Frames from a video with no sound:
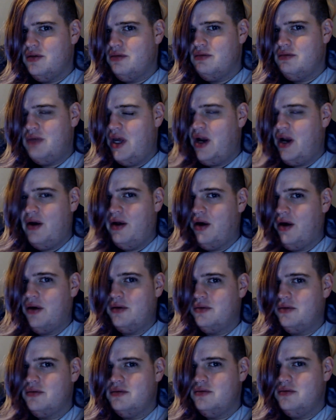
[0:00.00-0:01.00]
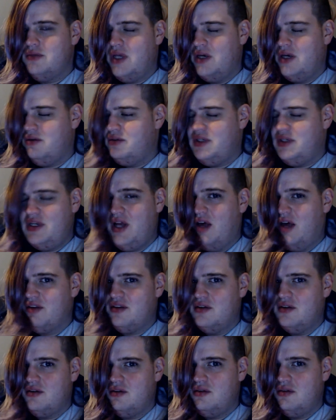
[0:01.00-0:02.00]
They don't know. He
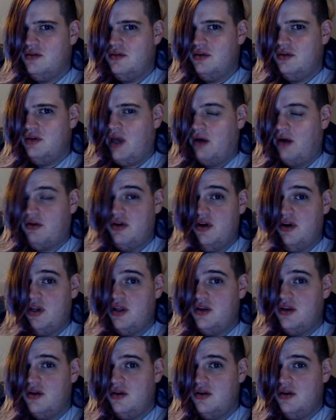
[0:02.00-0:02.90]
doesn't. How could he?